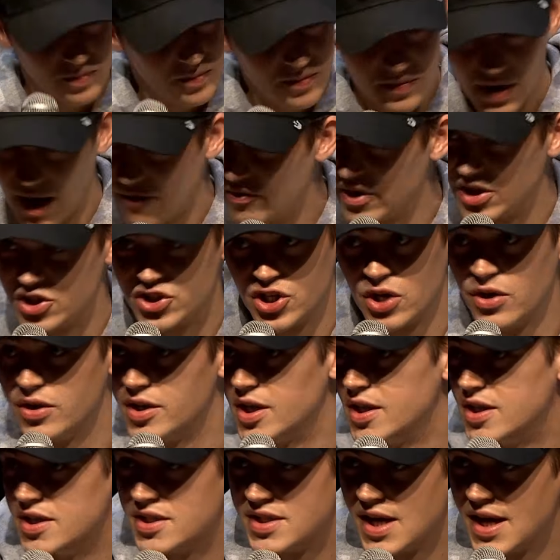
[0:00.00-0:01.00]
I think Joe
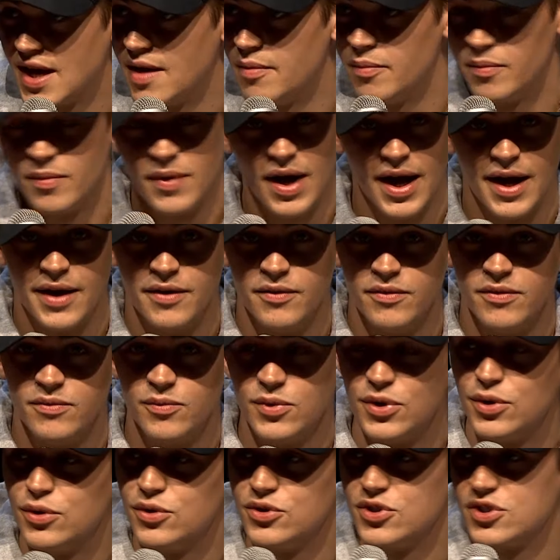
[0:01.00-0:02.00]
did the same, and
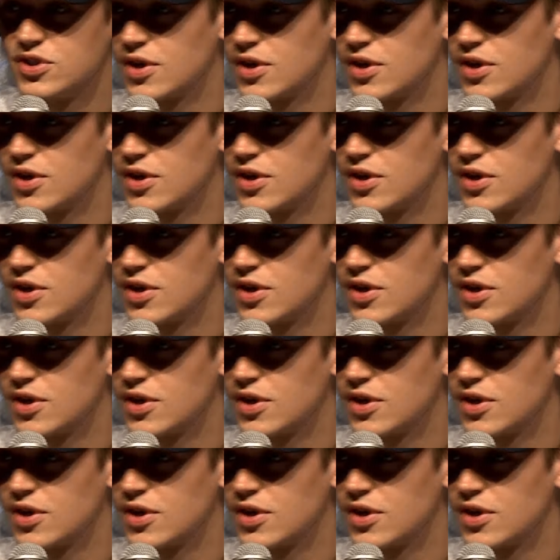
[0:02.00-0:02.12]
we all just